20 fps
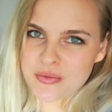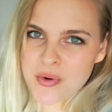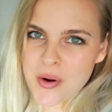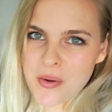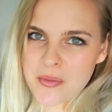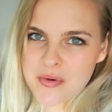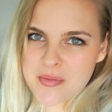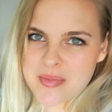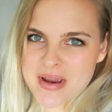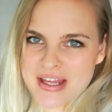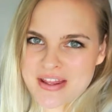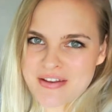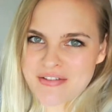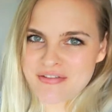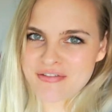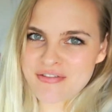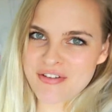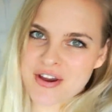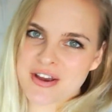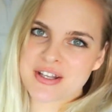what will be the
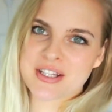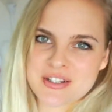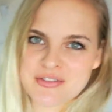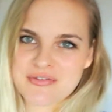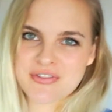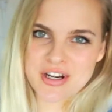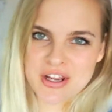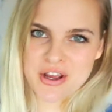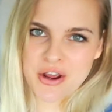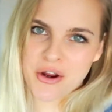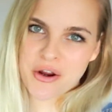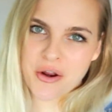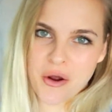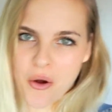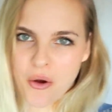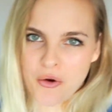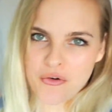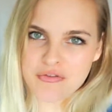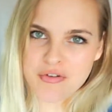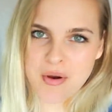first video
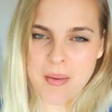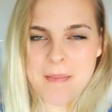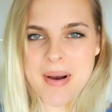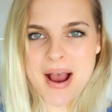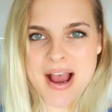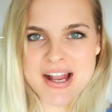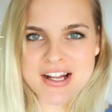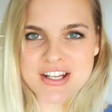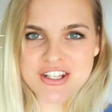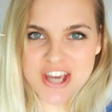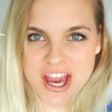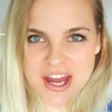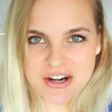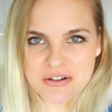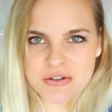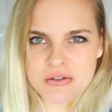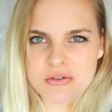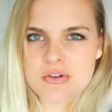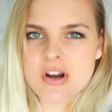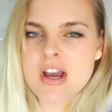of my
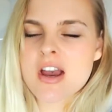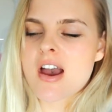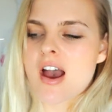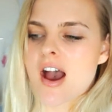channel.